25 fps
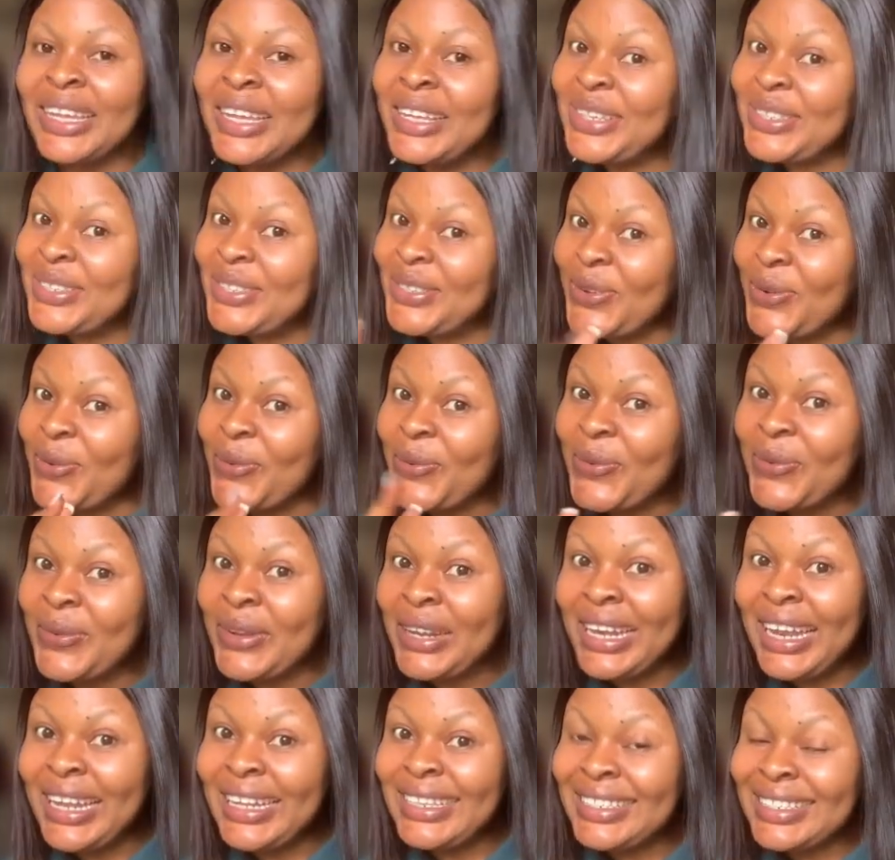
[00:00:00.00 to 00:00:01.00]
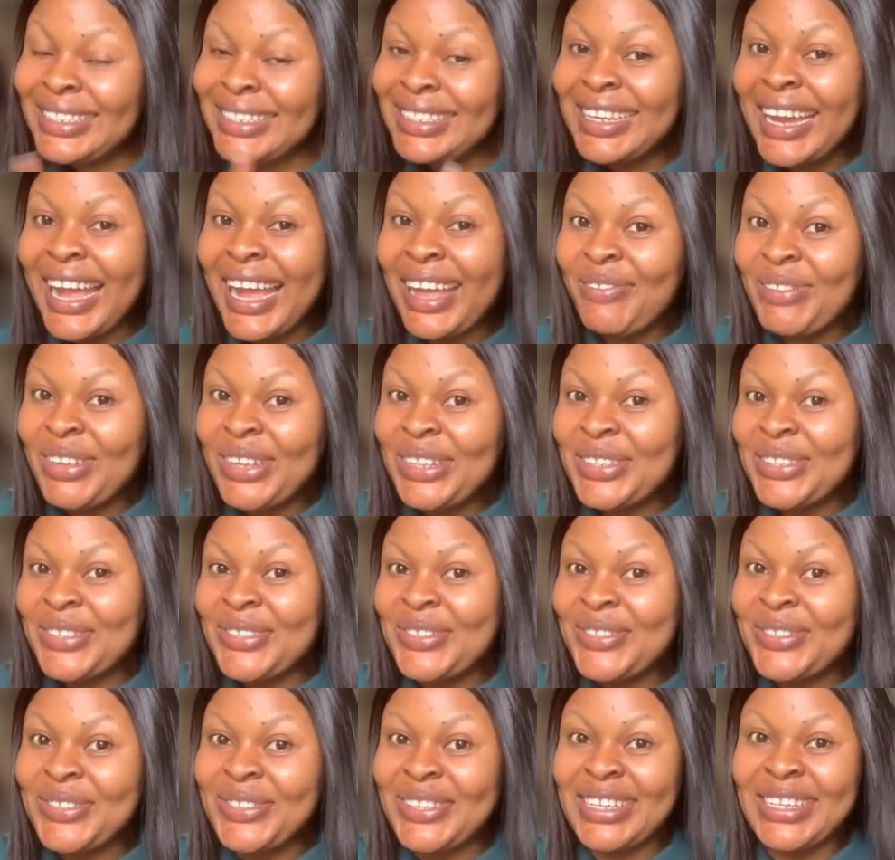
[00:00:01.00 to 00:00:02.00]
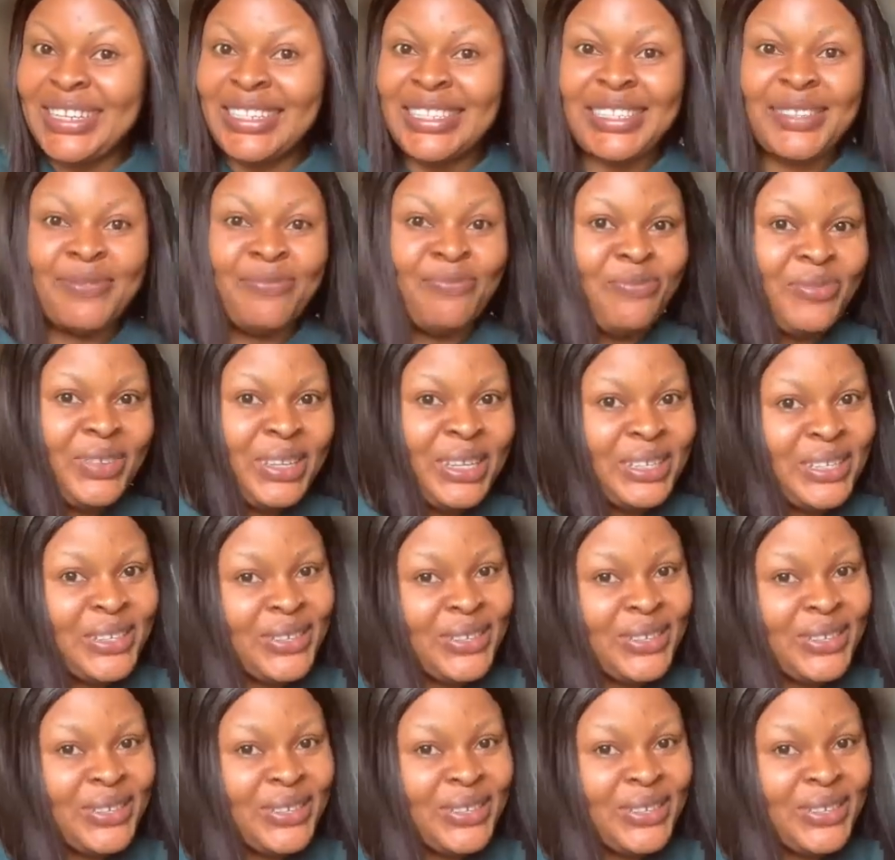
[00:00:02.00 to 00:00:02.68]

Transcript: So let's dive into today's video.